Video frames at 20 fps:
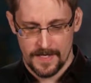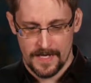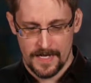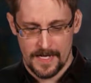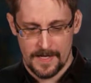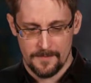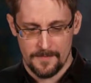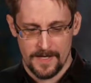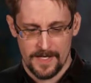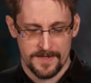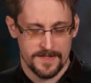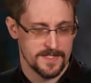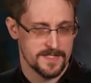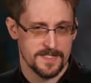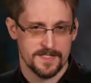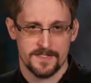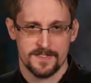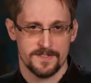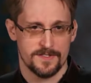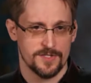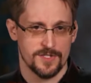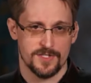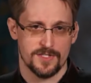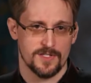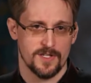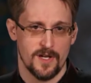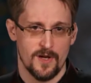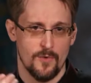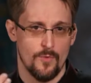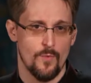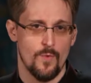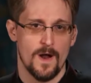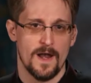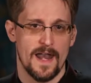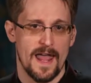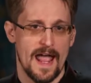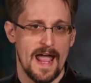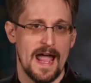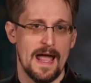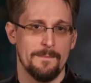And this is just
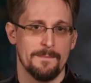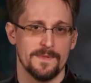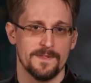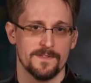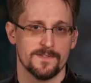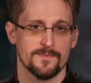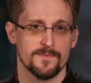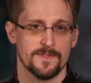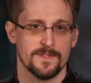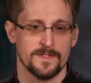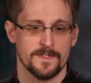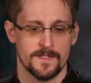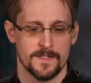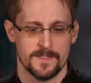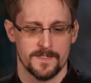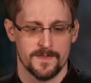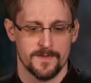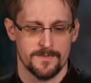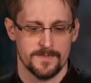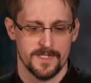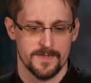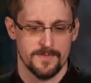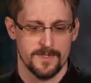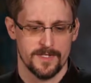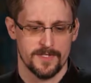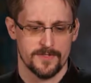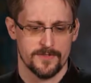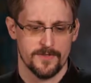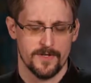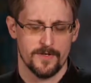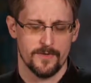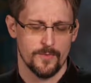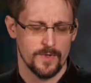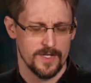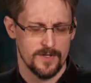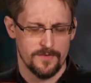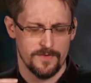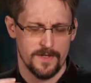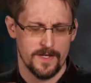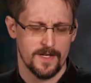what happens with a systems administrator.
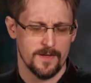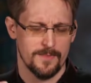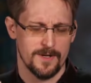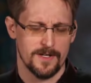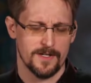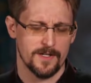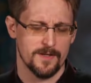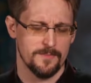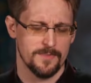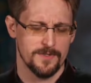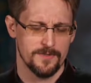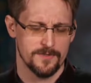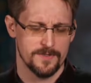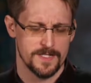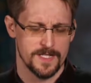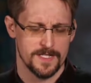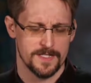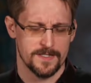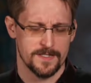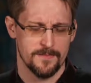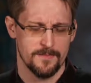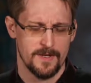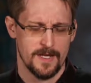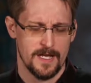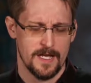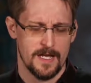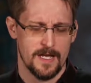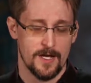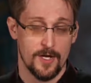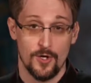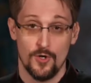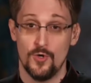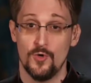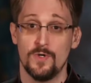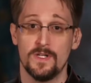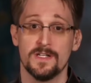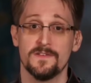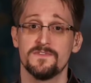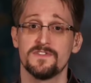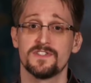When you think about a computer system,
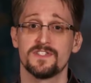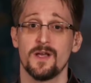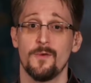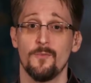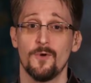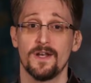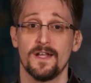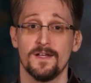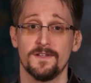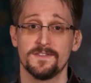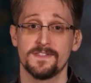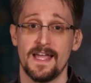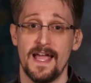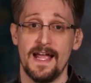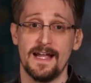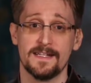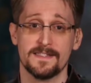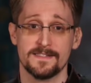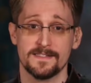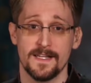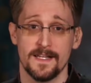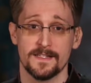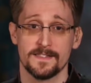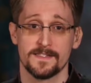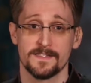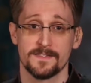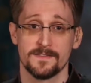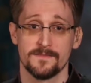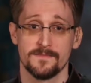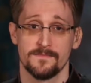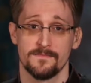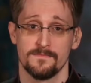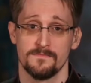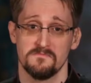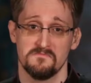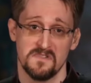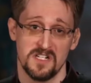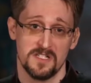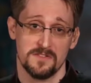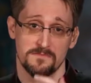who gives someone else access?
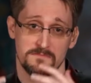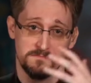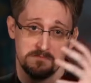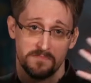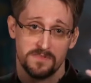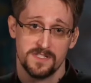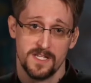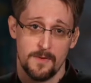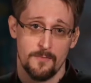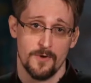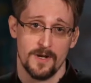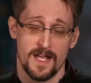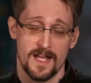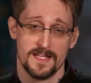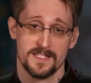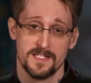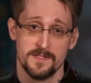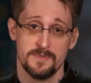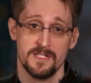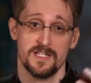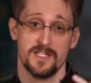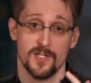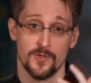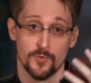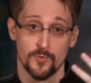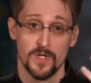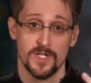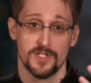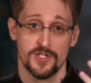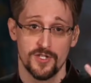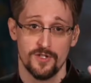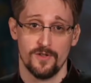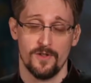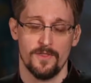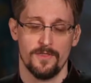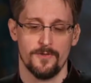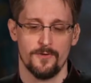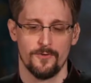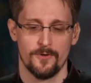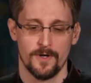Well, someone has to be the original
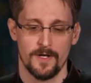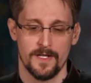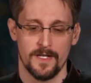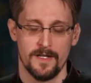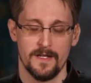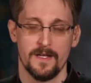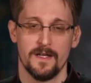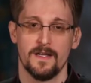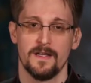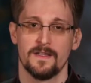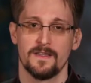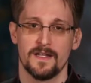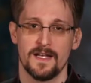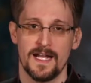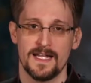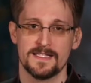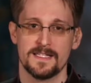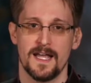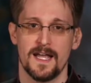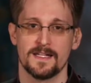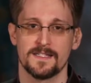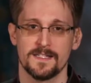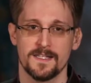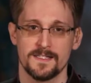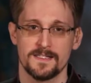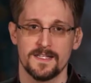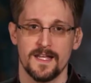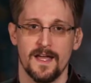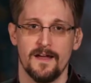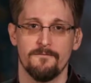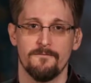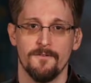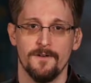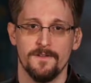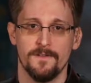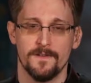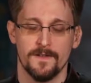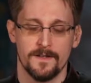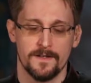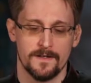authority that has access to
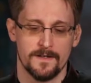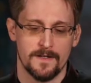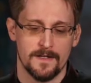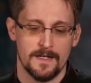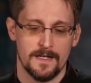everything.